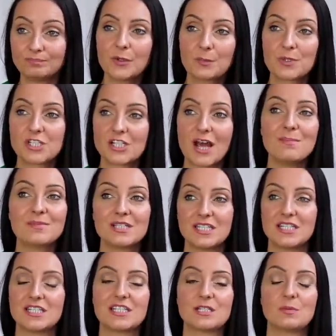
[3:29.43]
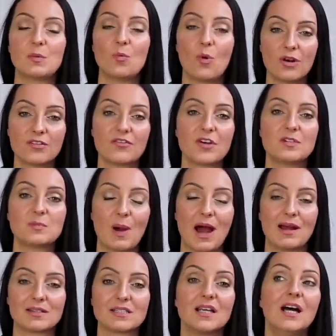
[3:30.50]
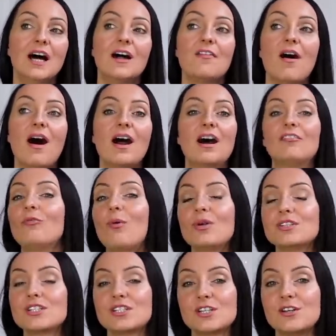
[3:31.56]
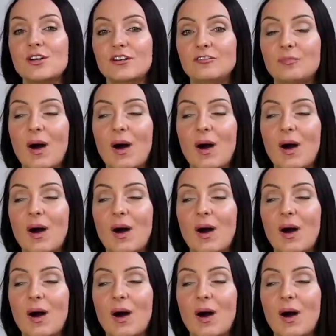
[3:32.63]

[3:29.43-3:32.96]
The Pochette Metis has been one of those bags that I have wanted to love,